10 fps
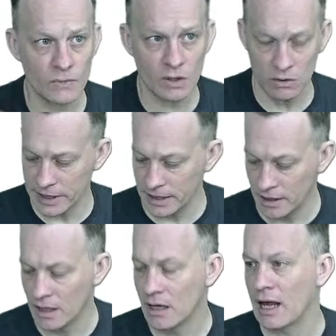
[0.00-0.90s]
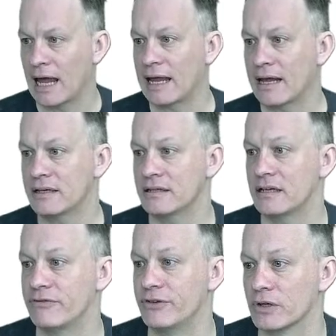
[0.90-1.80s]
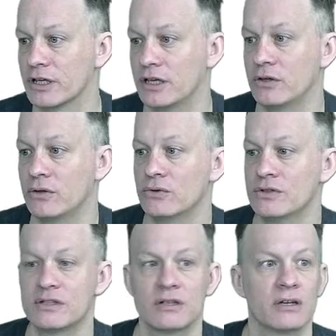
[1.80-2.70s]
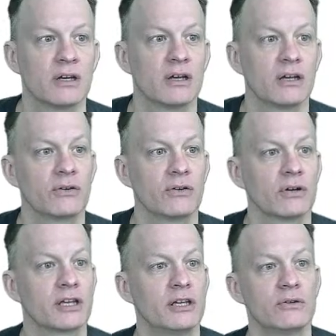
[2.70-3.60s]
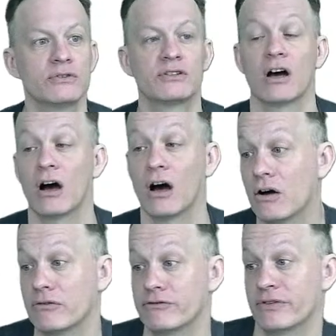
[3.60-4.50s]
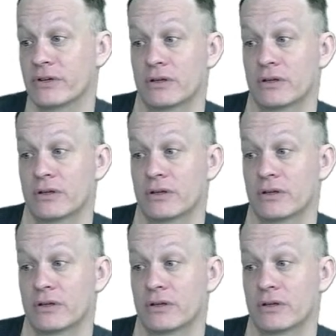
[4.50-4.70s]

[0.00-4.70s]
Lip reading: Okay, and if you're accused of